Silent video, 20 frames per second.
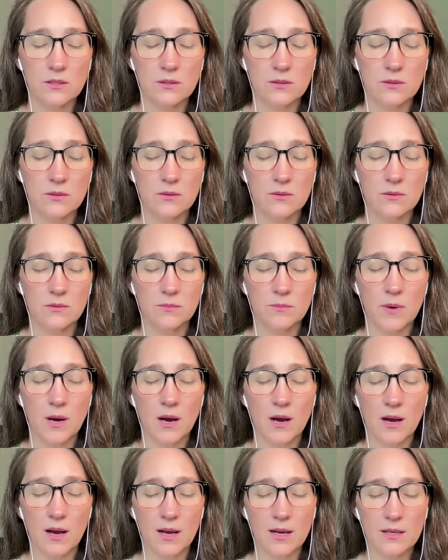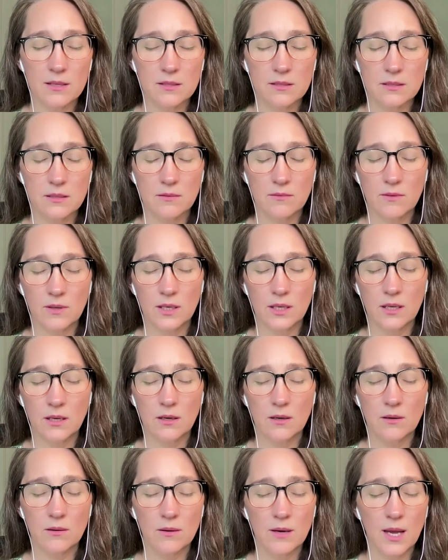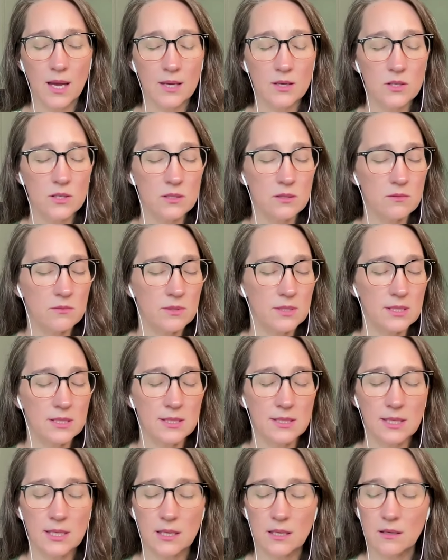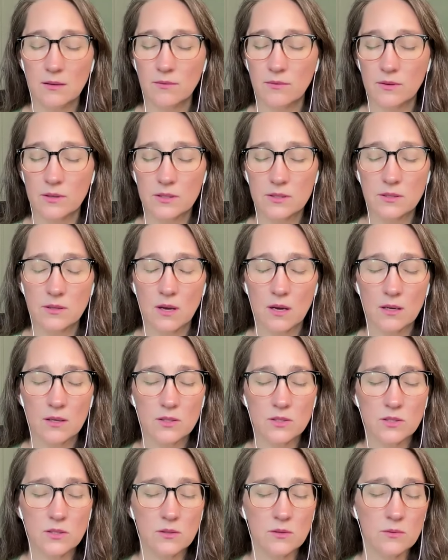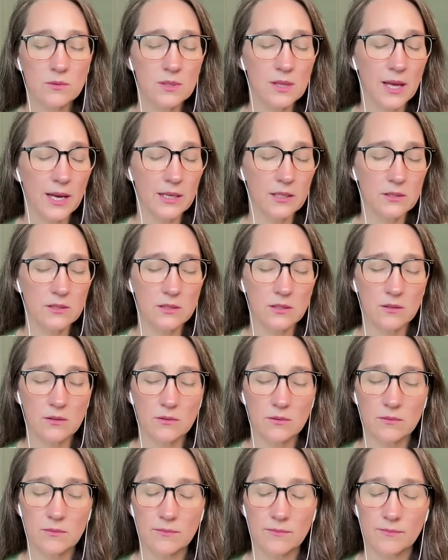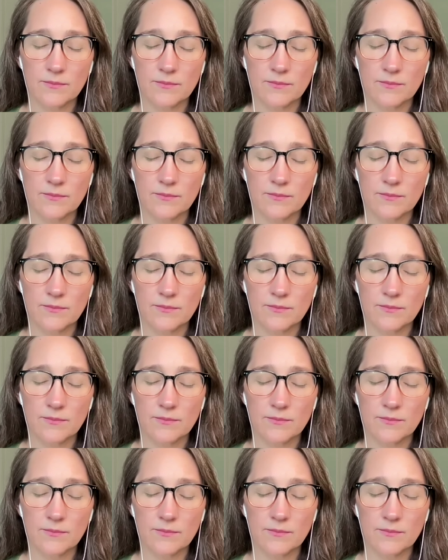to pause the video and just receive for as long as you would like to.